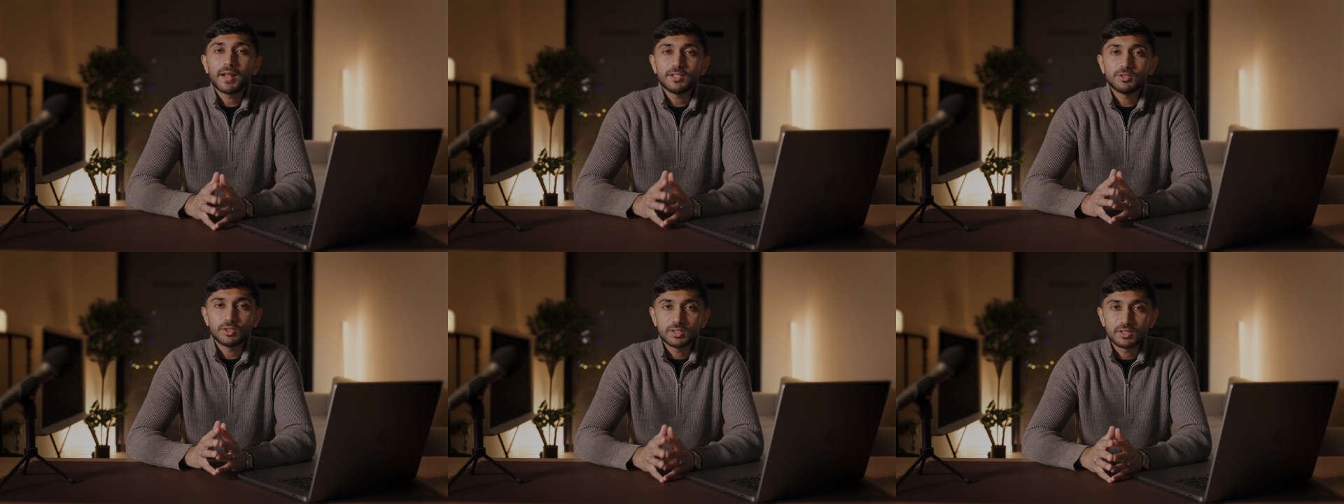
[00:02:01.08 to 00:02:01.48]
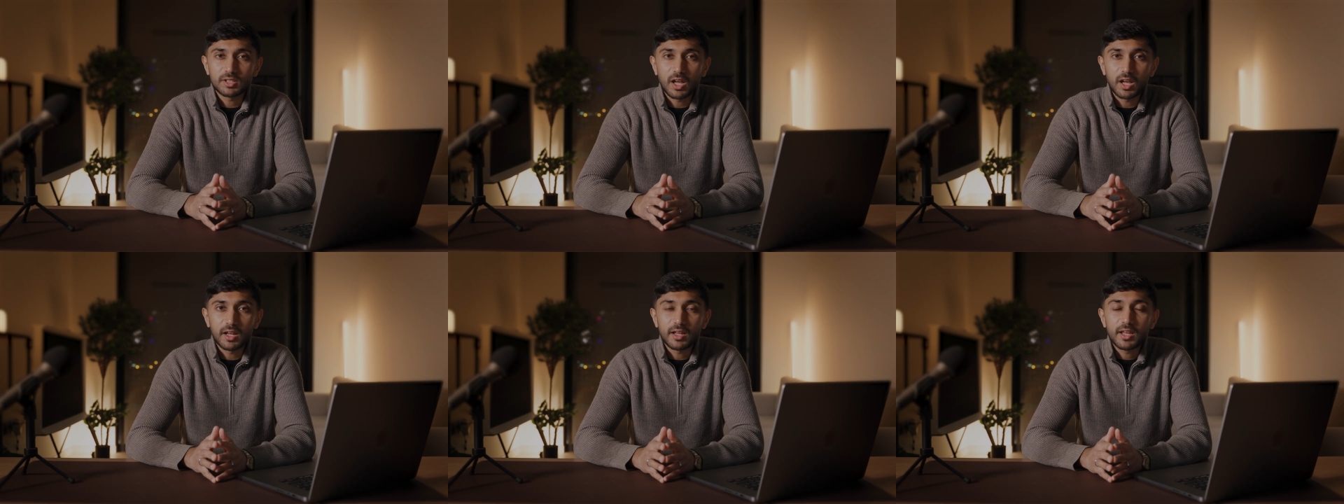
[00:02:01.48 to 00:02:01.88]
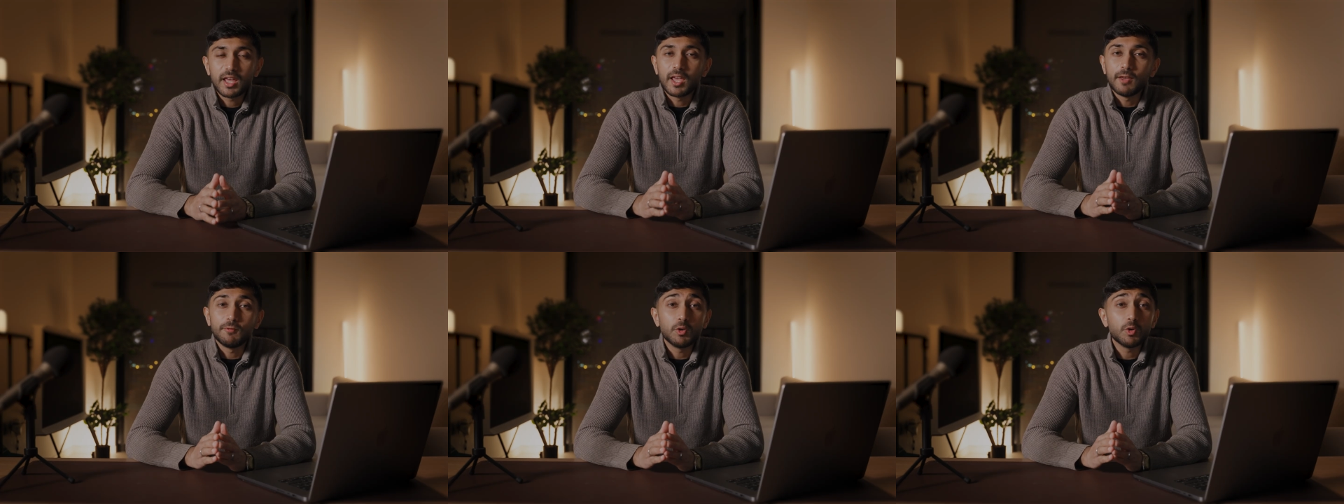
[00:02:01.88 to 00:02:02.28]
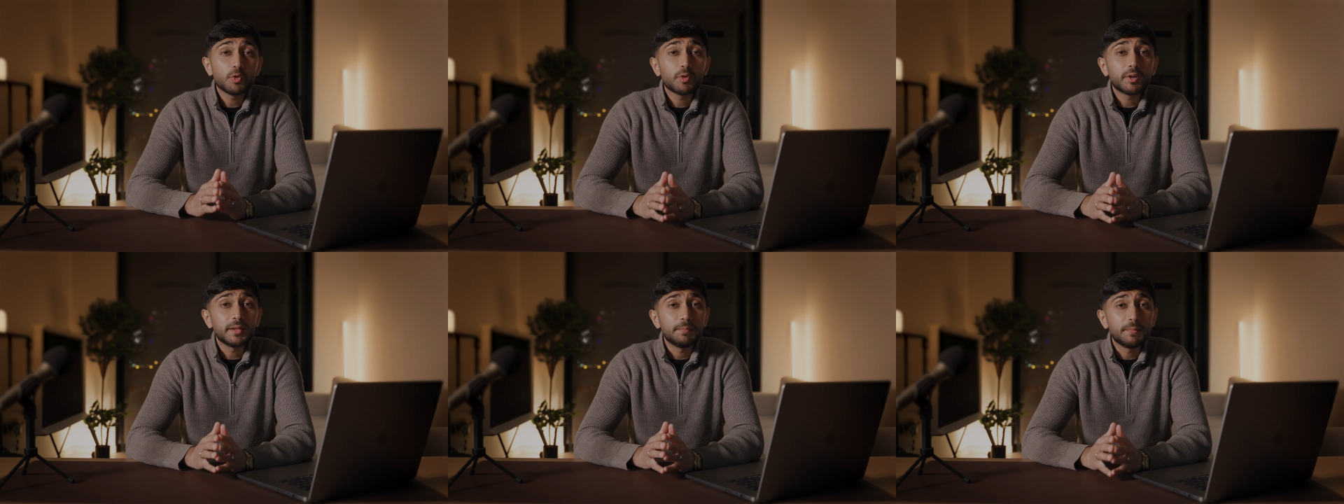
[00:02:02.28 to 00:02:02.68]
place to start if you
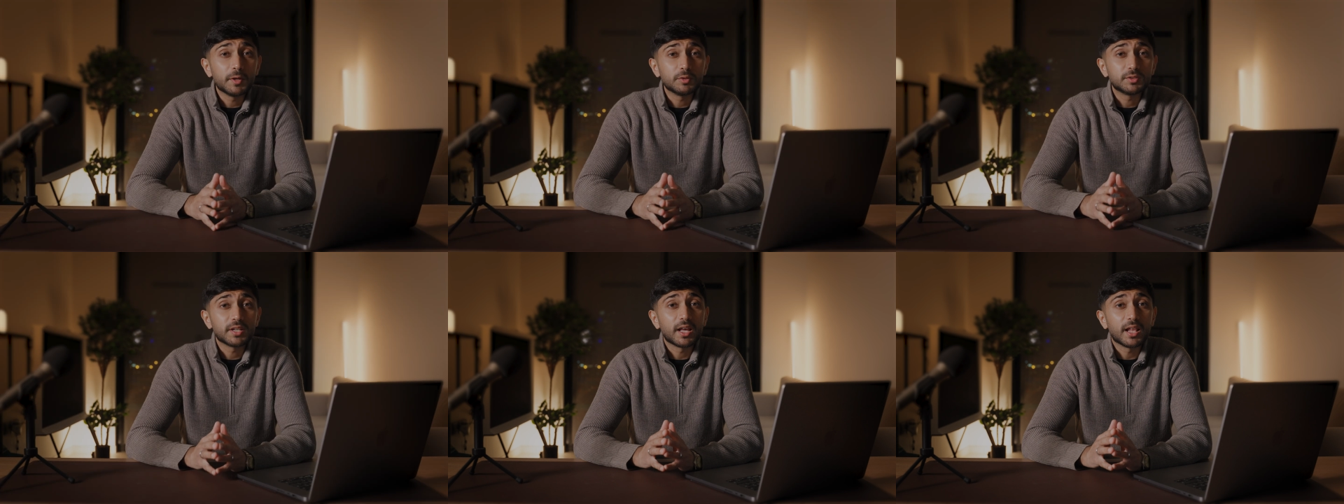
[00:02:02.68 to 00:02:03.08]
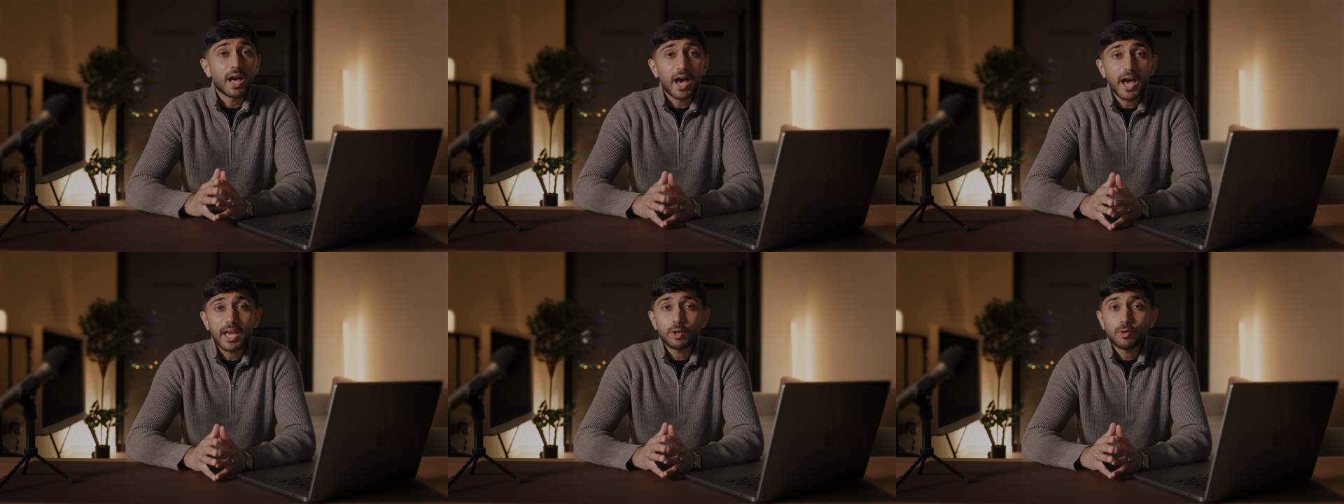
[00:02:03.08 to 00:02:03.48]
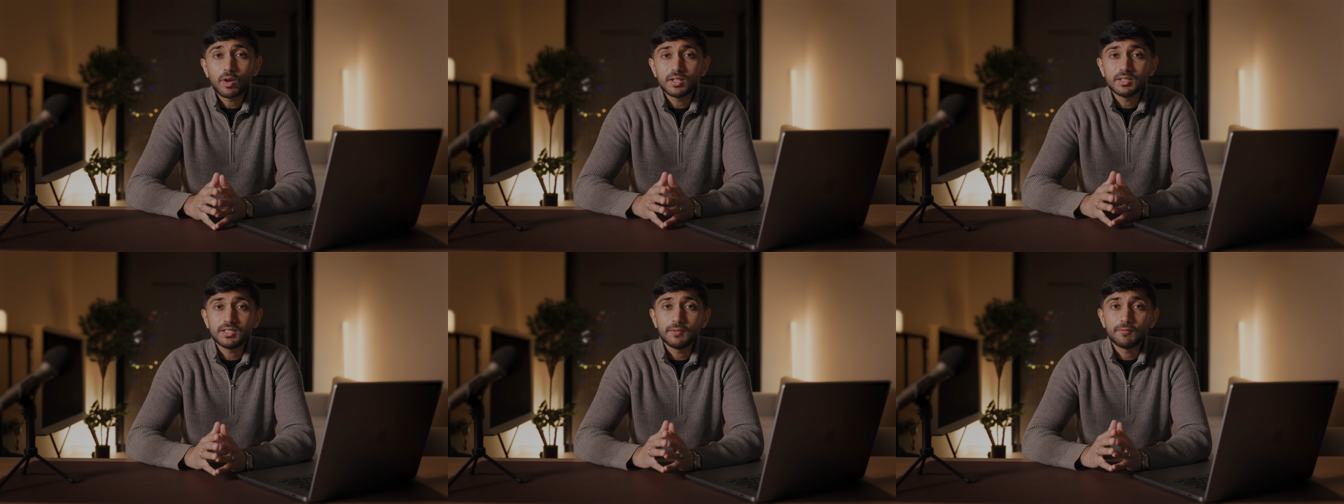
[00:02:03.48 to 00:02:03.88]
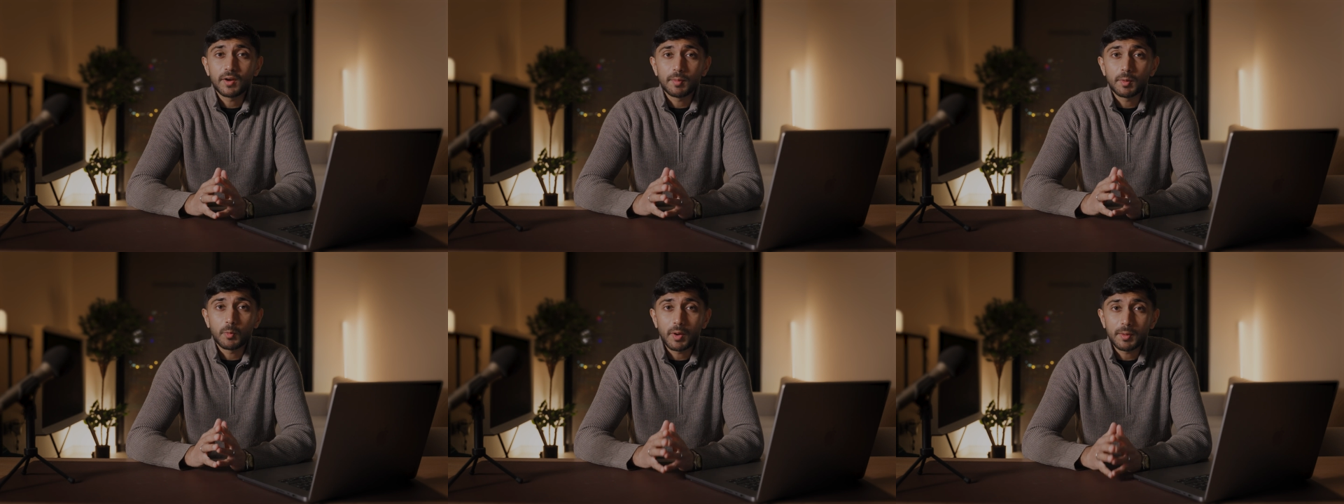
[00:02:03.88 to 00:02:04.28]
already built a high quality
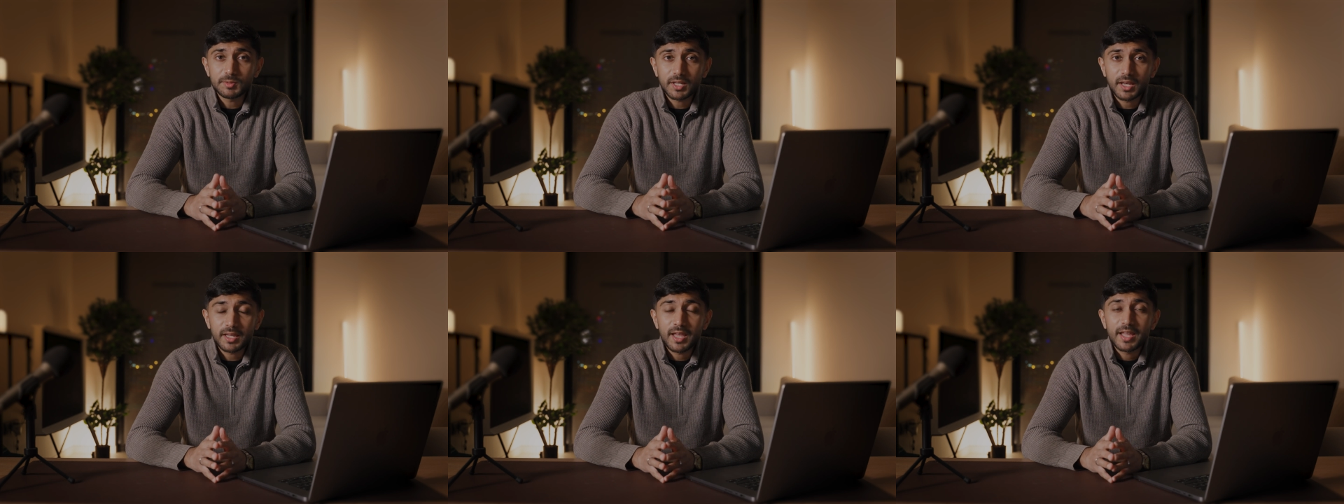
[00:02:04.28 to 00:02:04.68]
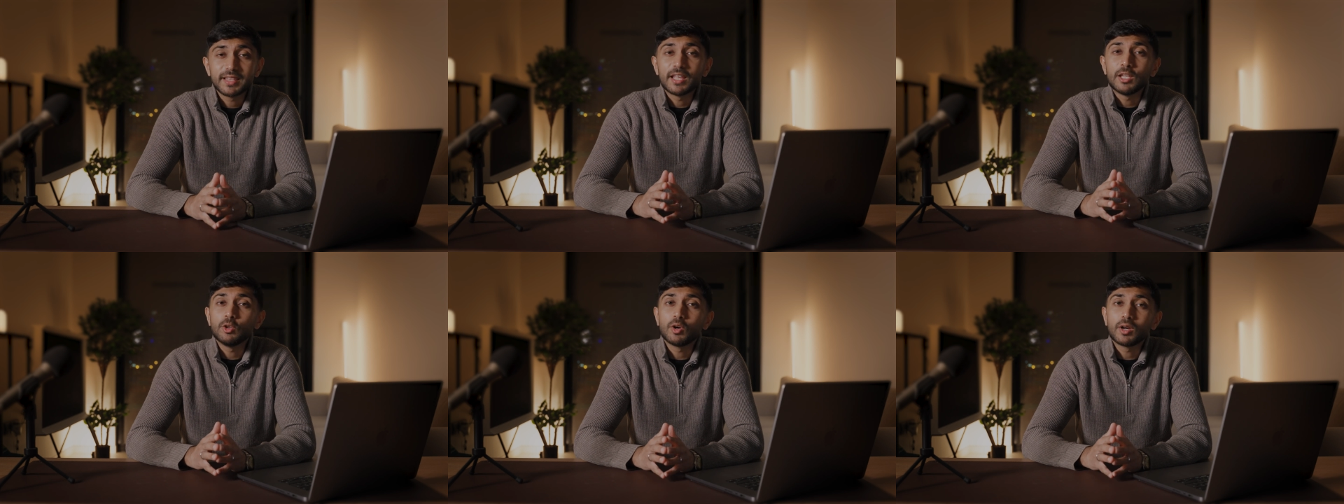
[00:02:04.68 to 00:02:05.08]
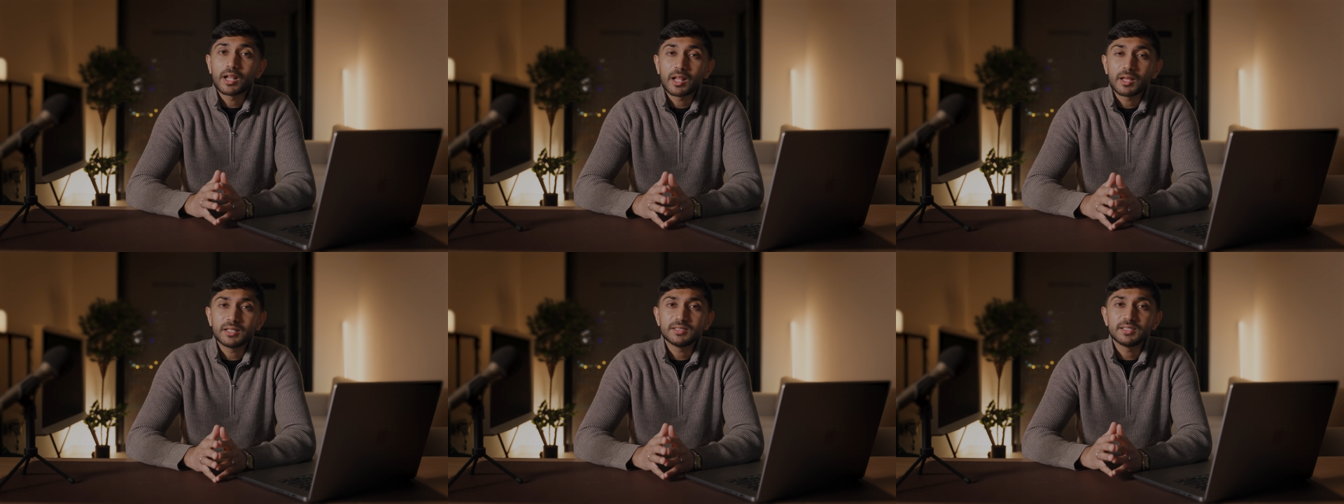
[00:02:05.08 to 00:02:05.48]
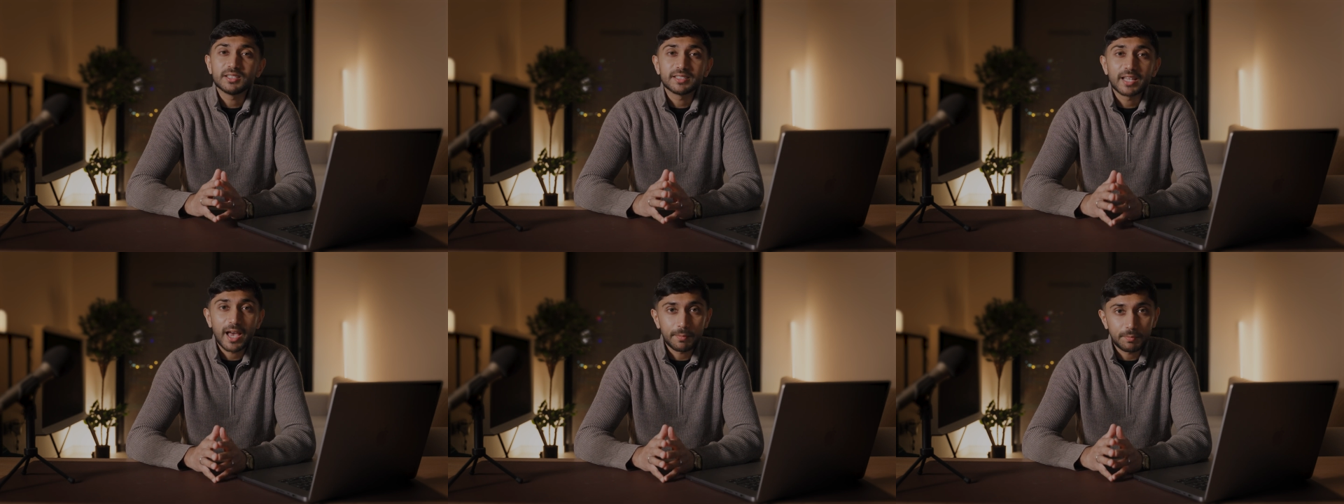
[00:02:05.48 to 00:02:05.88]
Framer website that your client
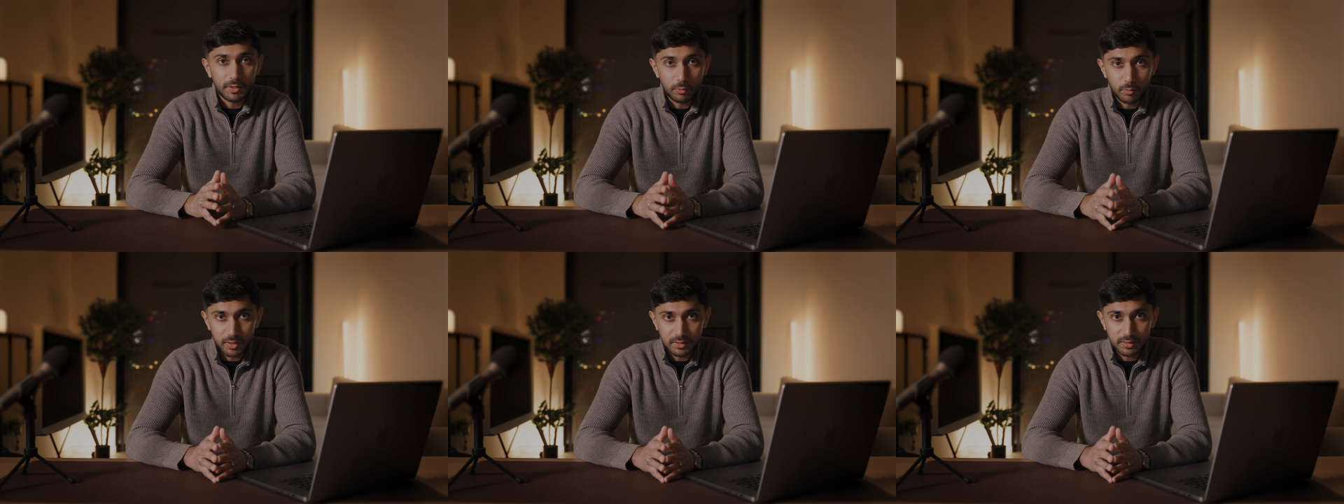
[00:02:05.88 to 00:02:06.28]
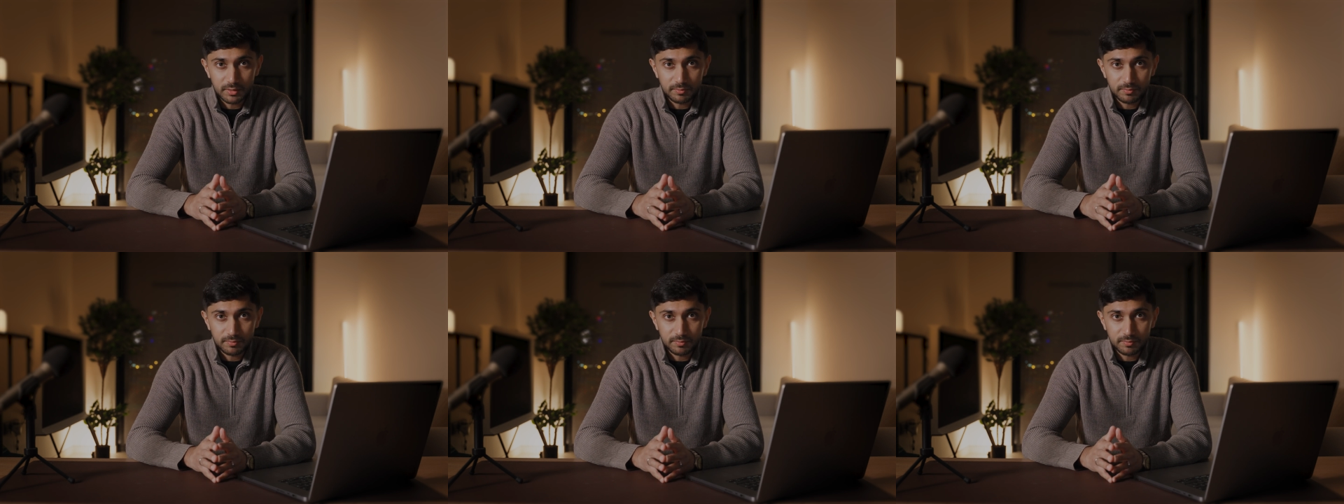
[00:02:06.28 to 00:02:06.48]
is happy with.